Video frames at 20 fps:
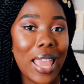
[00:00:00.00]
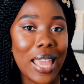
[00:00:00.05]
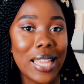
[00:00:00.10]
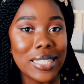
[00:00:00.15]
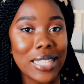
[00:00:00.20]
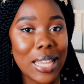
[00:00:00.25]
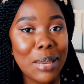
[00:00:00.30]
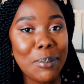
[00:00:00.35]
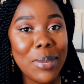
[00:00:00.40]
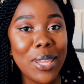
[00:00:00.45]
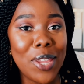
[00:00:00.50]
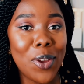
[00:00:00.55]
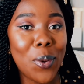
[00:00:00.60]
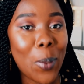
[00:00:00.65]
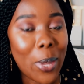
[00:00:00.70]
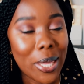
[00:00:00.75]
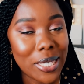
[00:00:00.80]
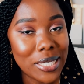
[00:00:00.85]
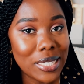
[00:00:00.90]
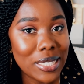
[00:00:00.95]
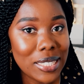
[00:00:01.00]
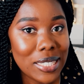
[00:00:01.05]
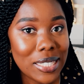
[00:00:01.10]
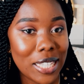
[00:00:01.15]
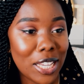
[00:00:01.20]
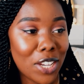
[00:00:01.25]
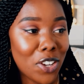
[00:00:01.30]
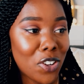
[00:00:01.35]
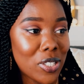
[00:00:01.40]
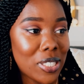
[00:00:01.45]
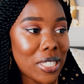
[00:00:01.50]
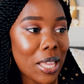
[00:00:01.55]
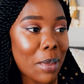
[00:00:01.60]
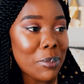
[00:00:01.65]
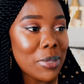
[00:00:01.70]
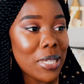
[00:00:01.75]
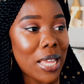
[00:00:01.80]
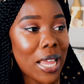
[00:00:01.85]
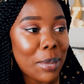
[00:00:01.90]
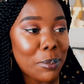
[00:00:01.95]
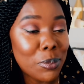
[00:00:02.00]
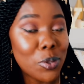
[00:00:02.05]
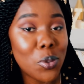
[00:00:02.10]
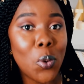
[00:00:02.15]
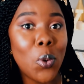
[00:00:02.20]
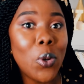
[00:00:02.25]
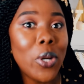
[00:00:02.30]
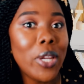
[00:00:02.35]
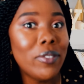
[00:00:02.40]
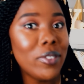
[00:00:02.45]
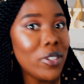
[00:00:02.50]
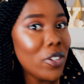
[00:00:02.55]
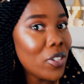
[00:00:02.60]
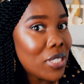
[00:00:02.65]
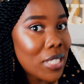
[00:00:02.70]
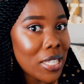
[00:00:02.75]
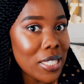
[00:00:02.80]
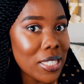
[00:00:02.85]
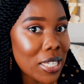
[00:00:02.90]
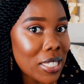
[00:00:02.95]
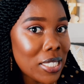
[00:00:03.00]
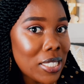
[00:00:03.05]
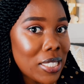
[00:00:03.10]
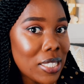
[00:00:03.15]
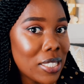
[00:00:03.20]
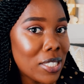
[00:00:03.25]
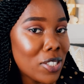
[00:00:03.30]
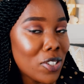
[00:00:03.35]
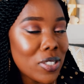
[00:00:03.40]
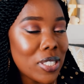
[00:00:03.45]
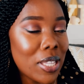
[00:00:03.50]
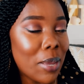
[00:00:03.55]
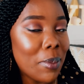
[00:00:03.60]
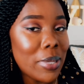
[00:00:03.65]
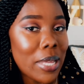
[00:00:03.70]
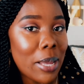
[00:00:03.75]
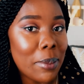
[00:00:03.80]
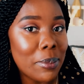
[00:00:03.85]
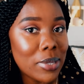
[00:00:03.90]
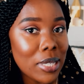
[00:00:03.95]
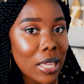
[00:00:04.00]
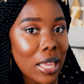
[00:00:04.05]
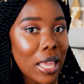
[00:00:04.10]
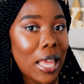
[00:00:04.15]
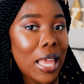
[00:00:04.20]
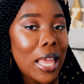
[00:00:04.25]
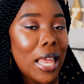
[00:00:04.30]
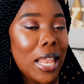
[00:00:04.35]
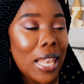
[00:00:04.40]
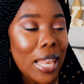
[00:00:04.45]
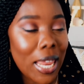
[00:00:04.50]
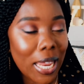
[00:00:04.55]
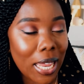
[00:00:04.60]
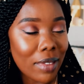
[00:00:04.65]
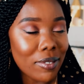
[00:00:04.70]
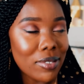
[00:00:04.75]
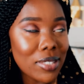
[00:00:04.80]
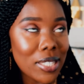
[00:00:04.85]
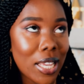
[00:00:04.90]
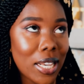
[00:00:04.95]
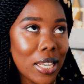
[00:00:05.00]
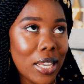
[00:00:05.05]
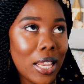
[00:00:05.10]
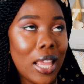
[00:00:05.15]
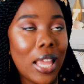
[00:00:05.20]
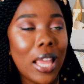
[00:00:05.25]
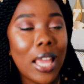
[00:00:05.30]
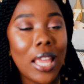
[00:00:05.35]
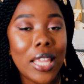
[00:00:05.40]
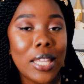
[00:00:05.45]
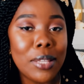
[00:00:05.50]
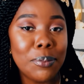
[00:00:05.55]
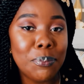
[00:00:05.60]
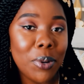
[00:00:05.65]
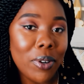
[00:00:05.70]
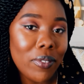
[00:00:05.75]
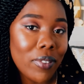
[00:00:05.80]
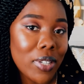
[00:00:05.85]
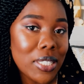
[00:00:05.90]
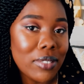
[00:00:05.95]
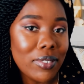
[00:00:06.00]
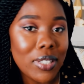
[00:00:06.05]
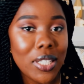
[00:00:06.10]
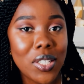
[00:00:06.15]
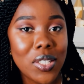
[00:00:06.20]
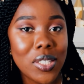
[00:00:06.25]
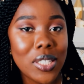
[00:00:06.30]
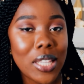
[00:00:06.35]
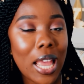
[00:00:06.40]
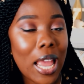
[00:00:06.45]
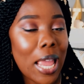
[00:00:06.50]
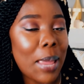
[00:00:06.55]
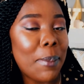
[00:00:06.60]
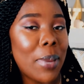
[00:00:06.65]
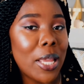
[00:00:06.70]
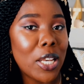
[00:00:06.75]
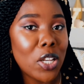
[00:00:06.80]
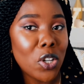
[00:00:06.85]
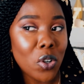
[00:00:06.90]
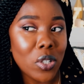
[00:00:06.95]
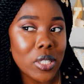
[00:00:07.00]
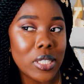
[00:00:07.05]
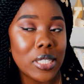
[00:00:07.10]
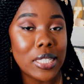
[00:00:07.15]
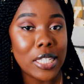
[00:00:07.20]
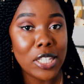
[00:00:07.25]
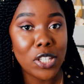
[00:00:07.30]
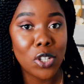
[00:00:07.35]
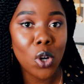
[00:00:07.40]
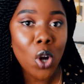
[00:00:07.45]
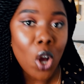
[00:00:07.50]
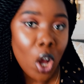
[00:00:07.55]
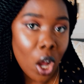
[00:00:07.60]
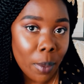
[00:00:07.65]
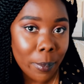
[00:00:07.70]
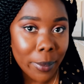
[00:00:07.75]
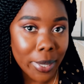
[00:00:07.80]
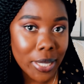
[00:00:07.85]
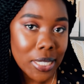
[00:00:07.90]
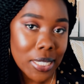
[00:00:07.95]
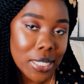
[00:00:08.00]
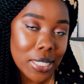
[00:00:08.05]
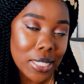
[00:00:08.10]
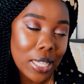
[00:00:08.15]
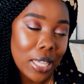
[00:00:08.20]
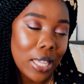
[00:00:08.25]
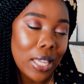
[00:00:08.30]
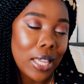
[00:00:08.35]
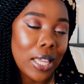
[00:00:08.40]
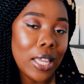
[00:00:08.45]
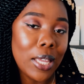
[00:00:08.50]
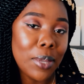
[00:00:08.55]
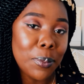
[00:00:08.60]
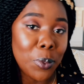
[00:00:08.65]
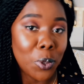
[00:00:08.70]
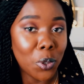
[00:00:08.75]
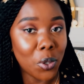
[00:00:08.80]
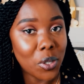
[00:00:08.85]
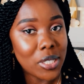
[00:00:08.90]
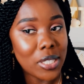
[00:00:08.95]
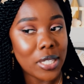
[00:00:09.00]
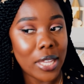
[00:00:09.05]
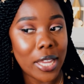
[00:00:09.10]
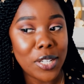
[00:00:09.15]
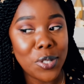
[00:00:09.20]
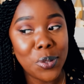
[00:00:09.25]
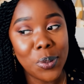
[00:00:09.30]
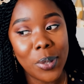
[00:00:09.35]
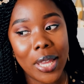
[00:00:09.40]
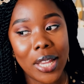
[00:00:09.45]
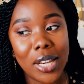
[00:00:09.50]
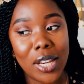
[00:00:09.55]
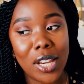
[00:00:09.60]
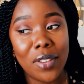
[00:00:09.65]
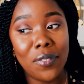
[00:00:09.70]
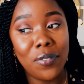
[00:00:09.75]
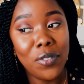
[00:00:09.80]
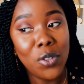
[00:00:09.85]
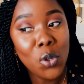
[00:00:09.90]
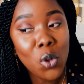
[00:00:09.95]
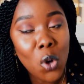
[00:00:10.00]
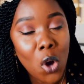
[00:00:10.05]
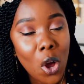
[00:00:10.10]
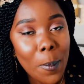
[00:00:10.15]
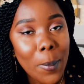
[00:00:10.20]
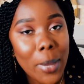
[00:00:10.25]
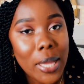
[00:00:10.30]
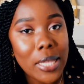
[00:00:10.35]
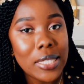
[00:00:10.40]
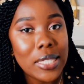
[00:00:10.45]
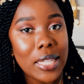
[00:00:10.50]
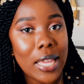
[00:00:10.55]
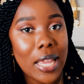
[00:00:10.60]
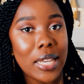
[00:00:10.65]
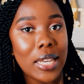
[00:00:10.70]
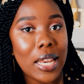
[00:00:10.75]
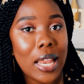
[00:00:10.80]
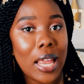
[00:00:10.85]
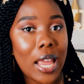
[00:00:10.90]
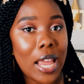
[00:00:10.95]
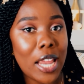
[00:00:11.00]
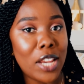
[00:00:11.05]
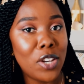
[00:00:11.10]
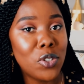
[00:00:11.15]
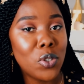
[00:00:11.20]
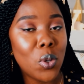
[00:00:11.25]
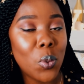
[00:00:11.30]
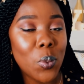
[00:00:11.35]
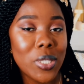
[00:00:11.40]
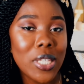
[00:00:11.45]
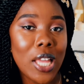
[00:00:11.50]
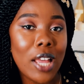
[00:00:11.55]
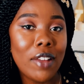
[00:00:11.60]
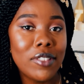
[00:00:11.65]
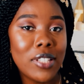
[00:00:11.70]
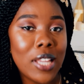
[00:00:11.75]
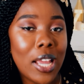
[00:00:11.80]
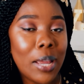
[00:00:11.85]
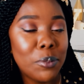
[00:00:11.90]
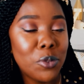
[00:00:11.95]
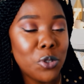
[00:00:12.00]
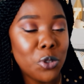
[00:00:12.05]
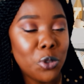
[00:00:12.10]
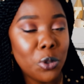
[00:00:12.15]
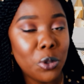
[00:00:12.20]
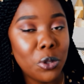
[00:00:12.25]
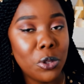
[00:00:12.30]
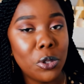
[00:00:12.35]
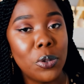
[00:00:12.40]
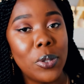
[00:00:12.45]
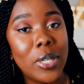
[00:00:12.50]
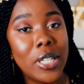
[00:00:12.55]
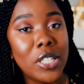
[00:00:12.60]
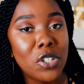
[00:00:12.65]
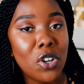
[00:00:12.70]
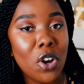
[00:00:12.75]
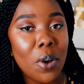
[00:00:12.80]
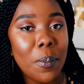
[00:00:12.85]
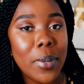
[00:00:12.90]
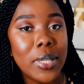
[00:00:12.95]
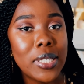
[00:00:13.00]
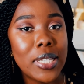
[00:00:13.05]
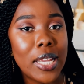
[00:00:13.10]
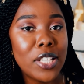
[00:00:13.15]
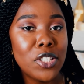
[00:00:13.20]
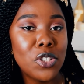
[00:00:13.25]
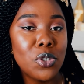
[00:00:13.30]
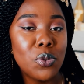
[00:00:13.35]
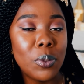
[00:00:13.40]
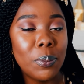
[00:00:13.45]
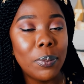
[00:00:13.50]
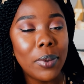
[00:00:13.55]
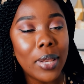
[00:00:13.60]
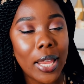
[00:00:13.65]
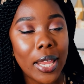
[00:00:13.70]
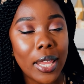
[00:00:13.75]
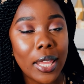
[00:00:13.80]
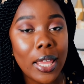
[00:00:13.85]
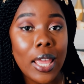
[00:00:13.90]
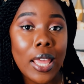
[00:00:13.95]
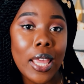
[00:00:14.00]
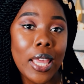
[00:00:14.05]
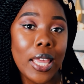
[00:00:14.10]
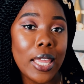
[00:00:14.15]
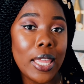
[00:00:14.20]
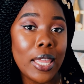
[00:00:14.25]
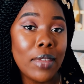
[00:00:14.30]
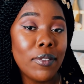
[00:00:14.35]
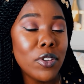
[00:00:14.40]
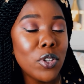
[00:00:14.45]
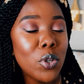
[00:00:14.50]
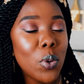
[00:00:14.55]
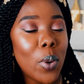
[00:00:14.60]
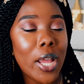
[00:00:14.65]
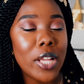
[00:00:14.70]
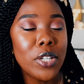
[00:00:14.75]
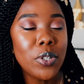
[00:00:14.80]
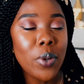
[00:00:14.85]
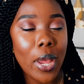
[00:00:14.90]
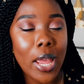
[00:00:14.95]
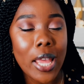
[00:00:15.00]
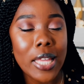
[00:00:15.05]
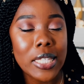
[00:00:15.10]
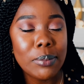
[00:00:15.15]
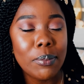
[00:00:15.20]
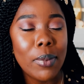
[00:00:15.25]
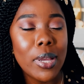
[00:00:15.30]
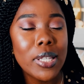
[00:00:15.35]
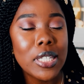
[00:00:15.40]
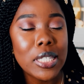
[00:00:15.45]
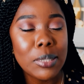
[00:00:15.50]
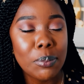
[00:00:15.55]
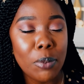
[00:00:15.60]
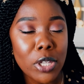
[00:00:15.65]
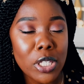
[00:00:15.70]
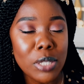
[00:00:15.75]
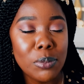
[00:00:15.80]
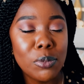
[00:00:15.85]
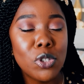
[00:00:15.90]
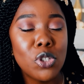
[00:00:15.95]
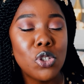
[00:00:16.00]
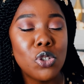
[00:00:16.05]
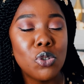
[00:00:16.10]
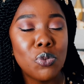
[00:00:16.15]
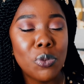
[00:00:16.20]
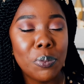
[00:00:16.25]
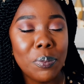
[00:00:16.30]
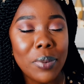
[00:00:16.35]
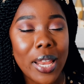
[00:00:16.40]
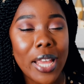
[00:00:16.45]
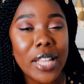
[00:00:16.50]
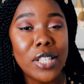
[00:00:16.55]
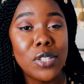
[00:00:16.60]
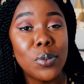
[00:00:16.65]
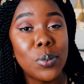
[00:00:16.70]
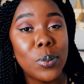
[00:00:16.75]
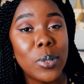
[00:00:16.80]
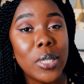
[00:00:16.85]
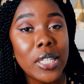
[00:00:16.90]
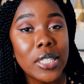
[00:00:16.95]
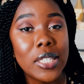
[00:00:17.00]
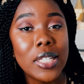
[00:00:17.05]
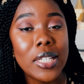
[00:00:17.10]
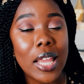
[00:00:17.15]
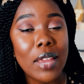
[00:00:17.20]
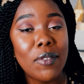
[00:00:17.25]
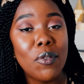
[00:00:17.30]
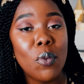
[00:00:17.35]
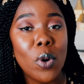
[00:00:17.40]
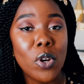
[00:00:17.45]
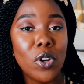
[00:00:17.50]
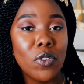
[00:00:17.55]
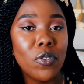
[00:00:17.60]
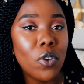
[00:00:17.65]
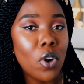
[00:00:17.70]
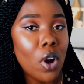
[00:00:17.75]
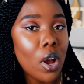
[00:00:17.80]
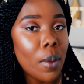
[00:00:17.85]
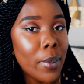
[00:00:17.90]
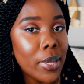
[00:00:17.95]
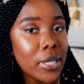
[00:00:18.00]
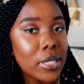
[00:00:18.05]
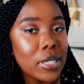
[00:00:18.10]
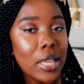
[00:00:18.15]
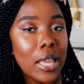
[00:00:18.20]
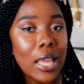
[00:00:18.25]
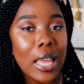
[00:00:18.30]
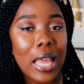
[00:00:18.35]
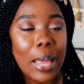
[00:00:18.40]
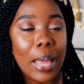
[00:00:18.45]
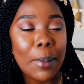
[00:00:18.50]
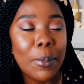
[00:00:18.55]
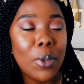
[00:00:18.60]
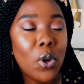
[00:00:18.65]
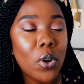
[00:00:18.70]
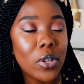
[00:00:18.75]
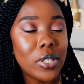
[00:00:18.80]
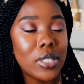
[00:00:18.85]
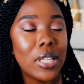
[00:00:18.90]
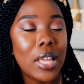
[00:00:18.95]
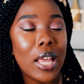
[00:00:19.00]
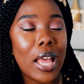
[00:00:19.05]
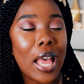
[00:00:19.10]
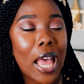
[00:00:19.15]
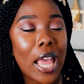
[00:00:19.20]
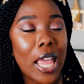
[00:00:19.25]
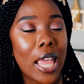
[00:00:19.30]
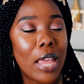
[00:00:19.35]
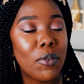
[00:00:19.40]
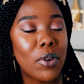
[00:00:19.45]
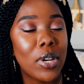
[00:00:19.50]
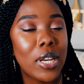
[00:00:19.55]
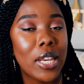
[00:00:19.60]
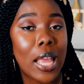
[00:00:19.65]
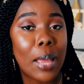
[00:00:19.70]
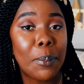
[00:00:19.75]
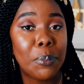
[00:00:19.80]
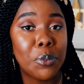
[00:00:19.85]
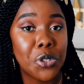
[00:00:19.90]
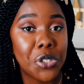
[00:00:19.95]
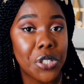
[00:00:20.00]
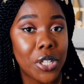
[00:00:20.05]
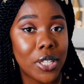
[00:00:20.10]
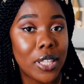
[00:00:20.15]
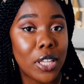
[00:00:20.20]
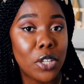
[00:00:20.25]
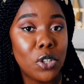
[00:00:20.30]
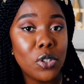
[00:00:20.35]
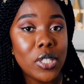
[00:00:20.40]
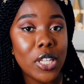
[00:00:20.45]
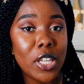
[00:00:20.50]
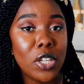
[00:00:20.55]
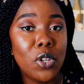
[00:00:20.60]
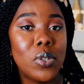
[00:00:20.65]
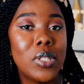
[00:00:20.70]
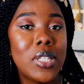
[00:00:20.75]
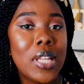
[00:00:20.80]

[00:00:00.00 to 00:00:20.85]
send me your questions there, because sometimes, or even your suggestions, because sometimes, like I've said in previous videos, I might not see your comments, because I do get a few comments and I don't always have time to go through each comment and to reply, even though I try as much as possible to reply to each and every one of your comments, because I really appreciate that you take your